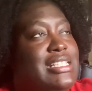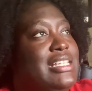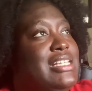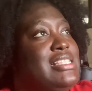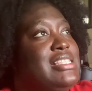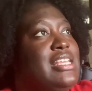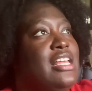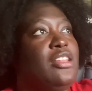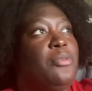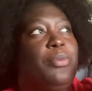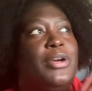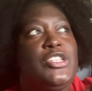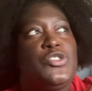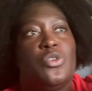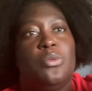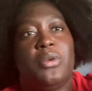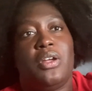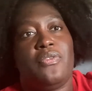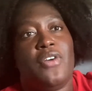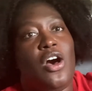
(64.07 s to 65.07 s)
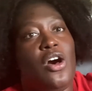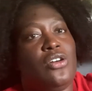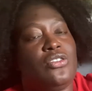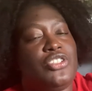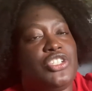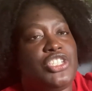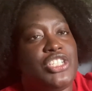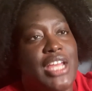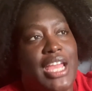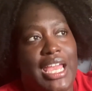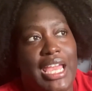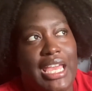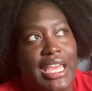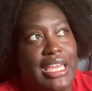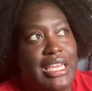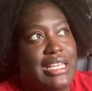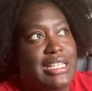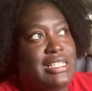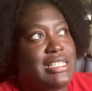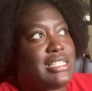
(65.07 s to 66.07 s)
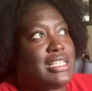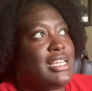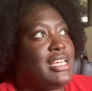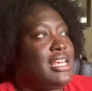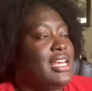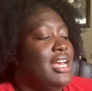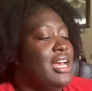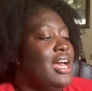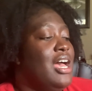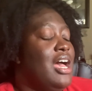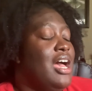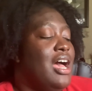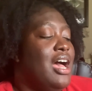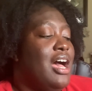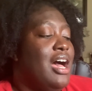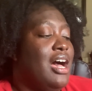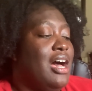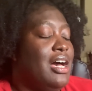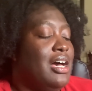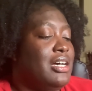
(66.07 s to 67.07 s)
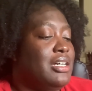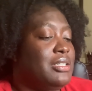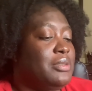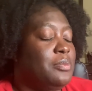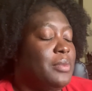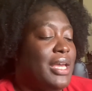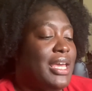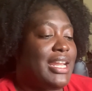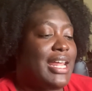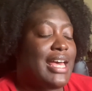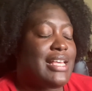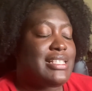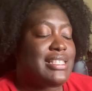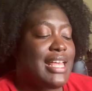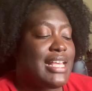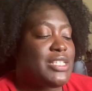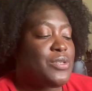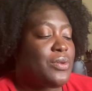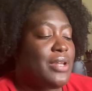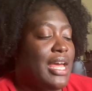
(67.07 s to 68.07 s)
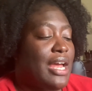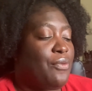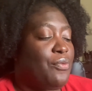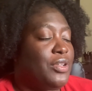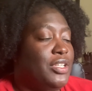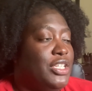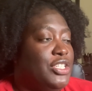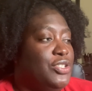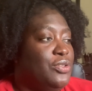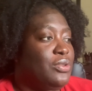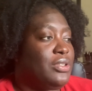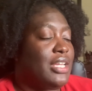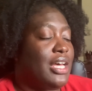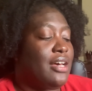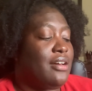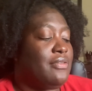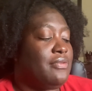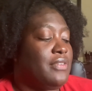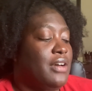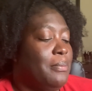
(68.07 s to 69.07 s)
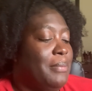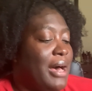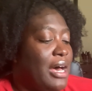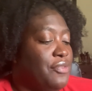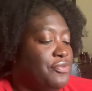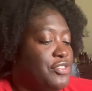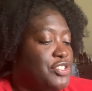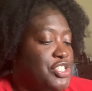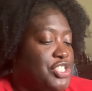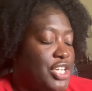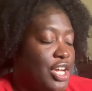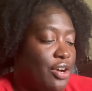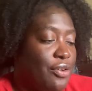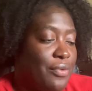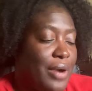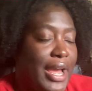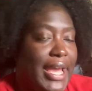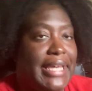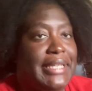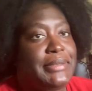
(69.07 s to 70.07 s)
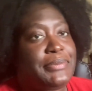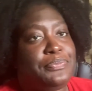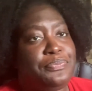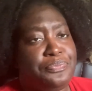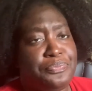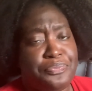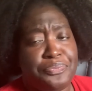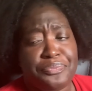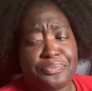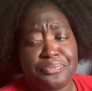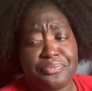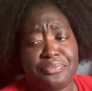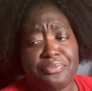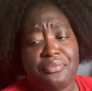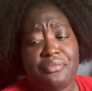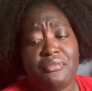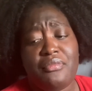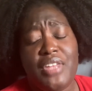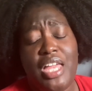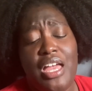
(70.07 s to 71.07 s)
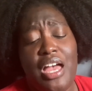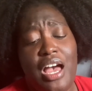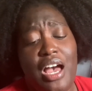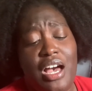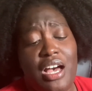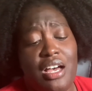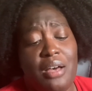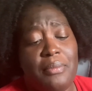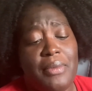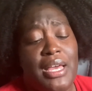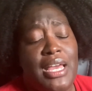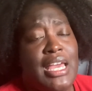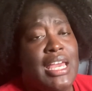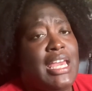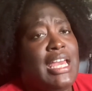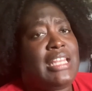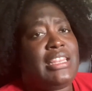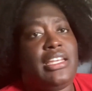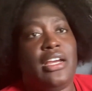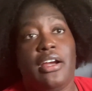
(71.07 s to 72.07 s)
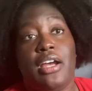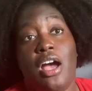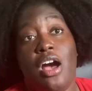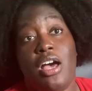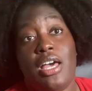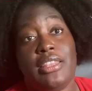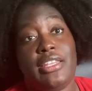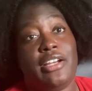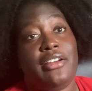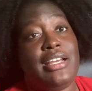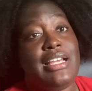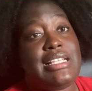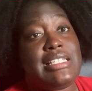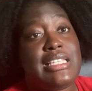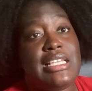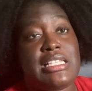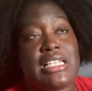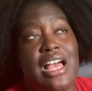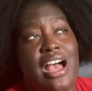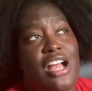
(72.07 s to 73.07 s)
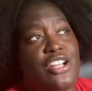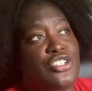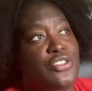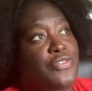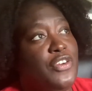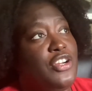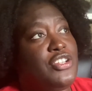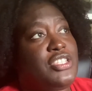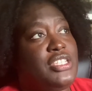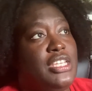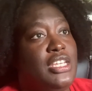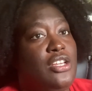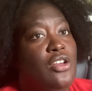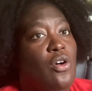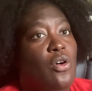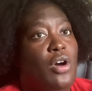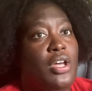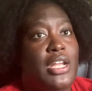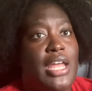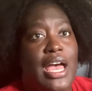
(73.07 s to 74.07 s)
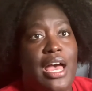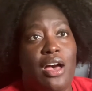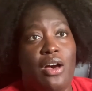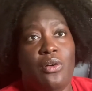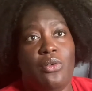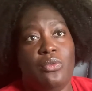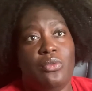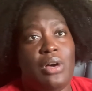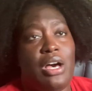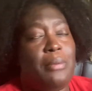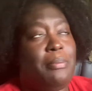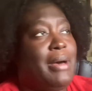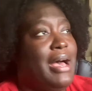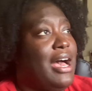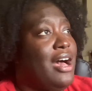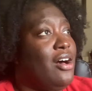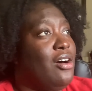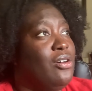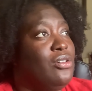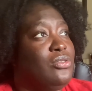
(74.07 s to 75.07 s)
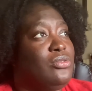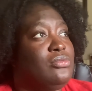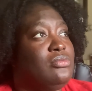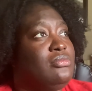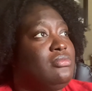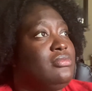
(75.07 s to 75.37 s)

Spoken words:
it celebrates women of all shades. That's what I really do love about the show, right? Um, there is this controversy going out about